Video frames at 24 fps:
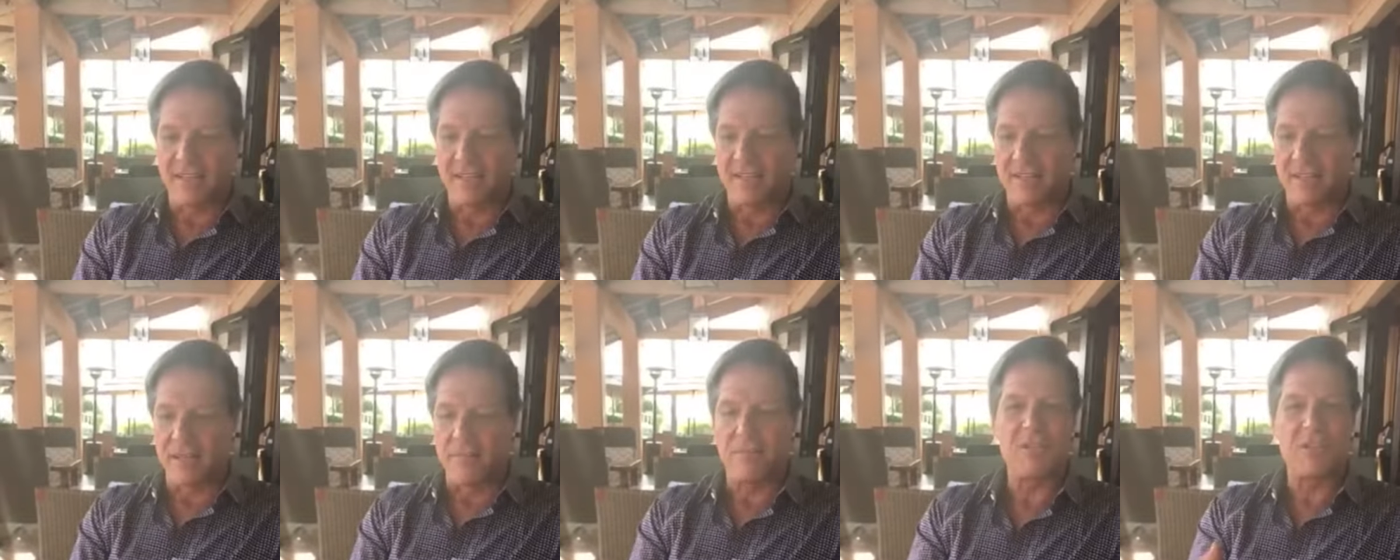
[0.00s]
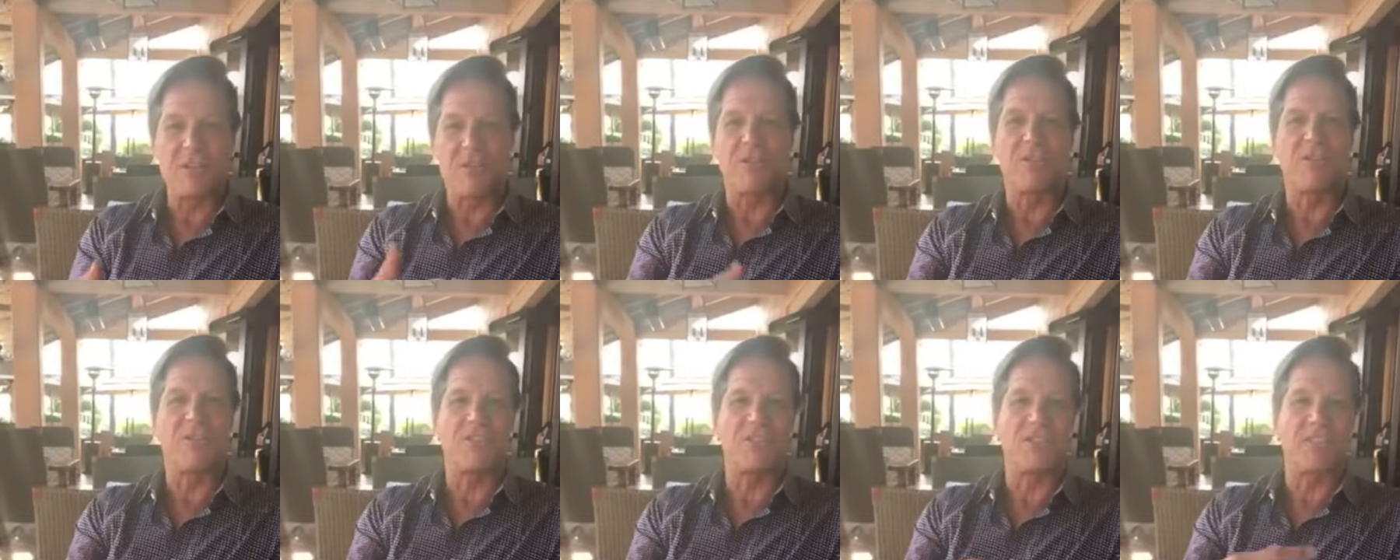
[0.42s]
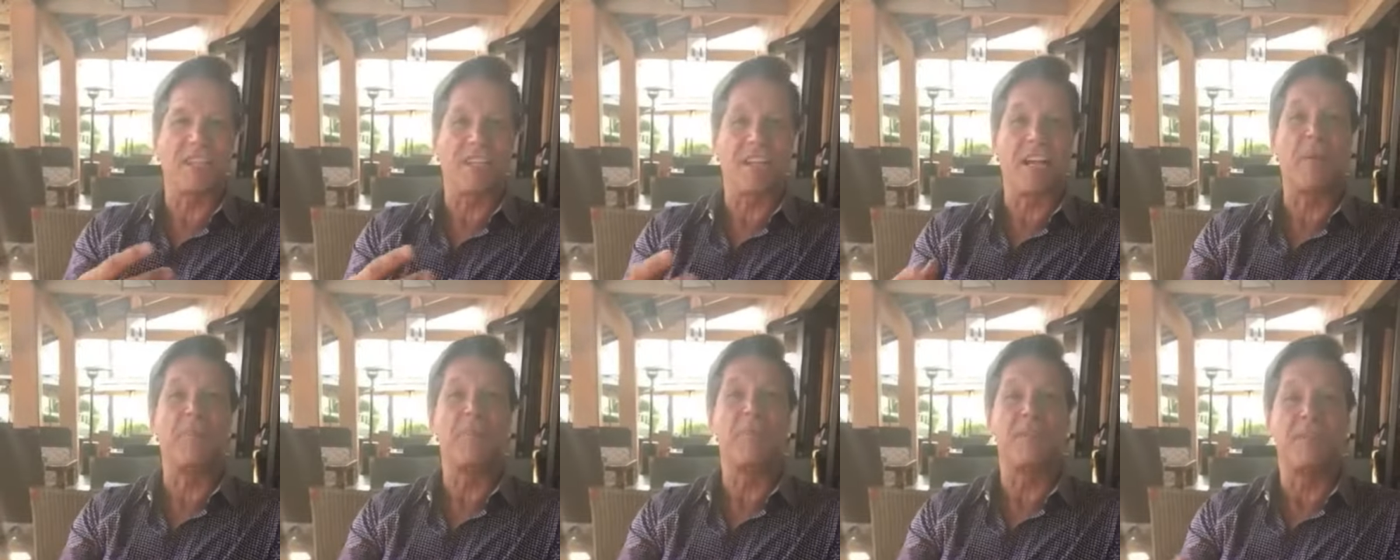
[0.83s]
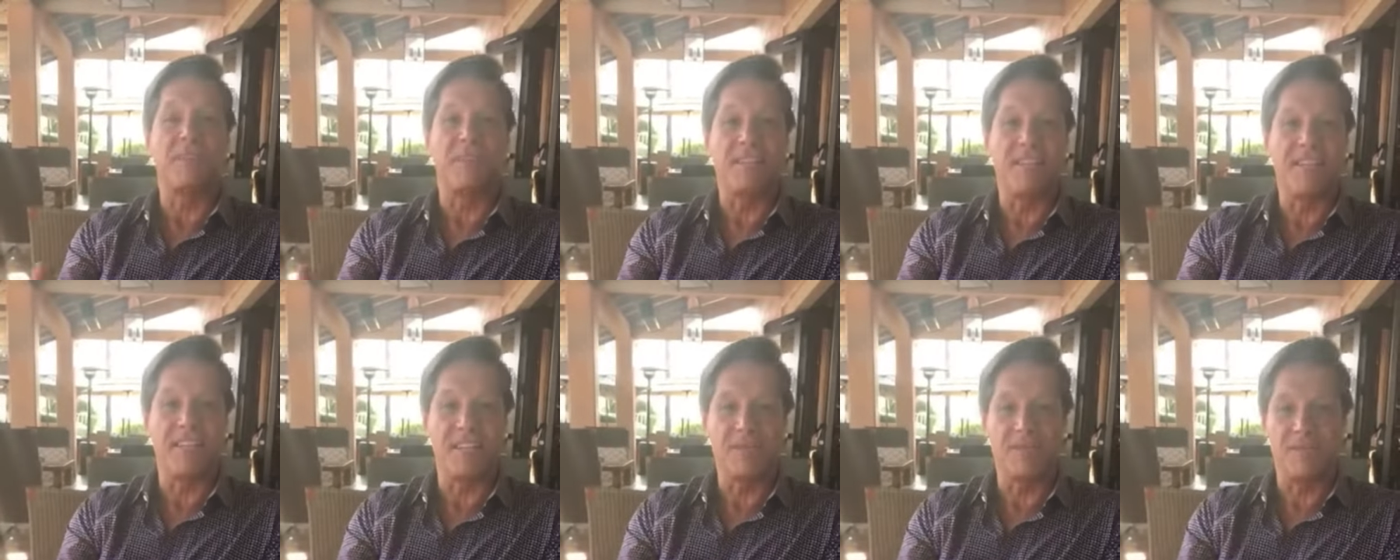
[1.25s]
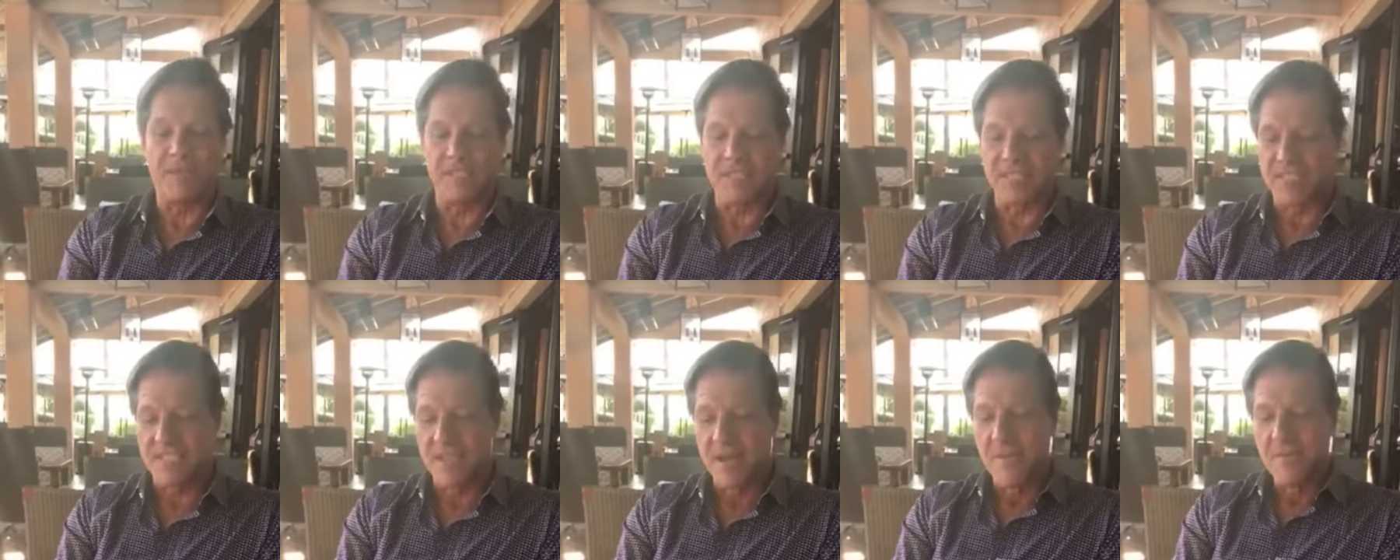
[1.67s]
And let me share with you just a couple of the
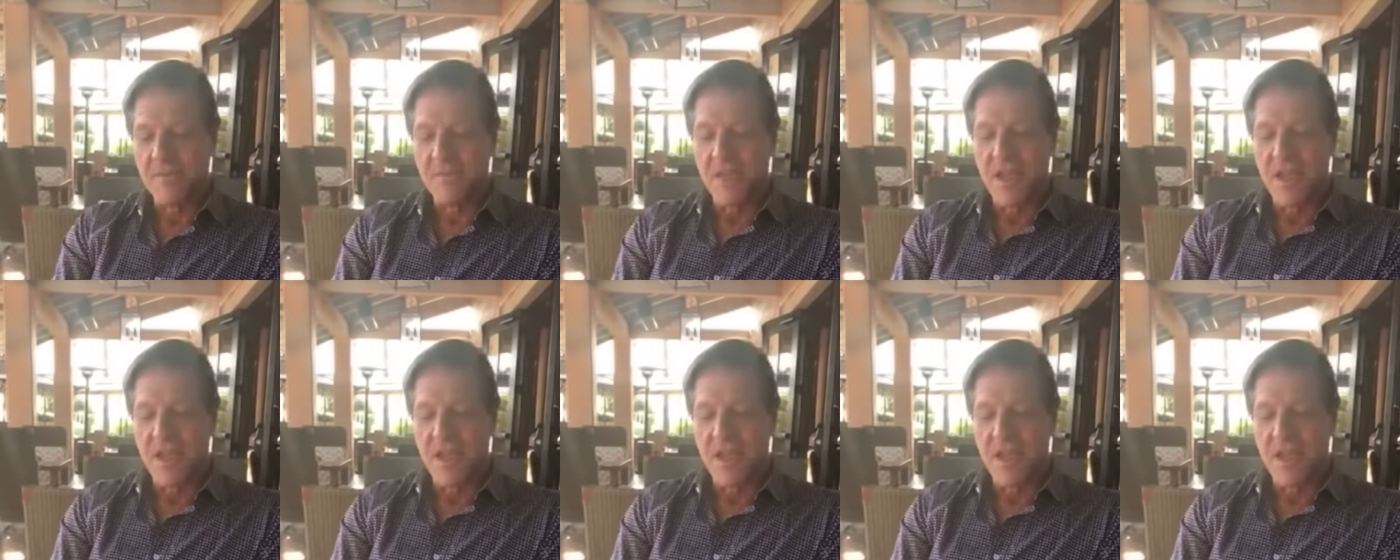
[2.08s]
tidbits.